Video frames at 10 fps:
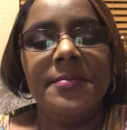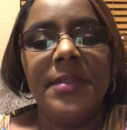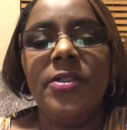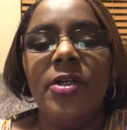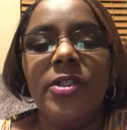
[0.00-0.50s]

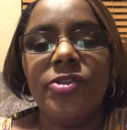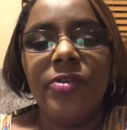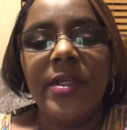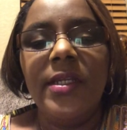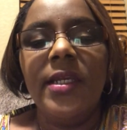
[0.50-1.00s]
My daughter's
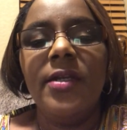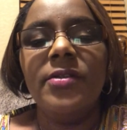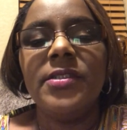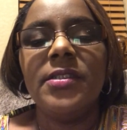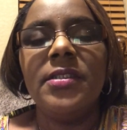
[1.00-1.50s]
right
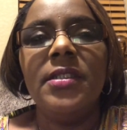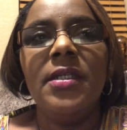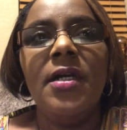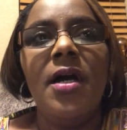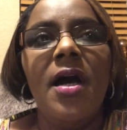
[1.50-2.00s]
now is in
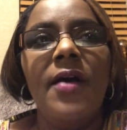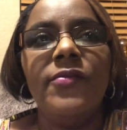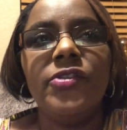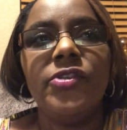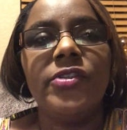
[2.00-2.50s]

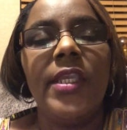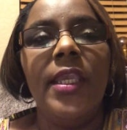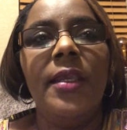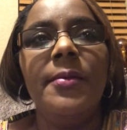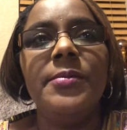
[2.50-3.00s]
officers
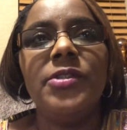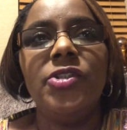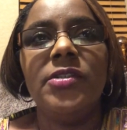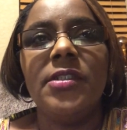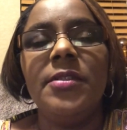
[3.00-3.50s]
camp.
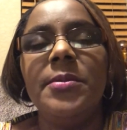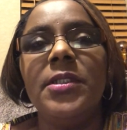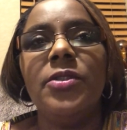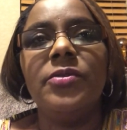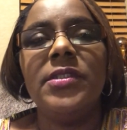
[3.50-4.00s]
She's going to be
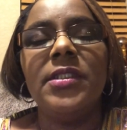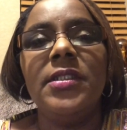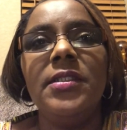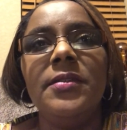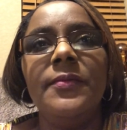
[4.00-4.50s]
a
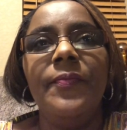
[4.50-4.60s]
lieutenant,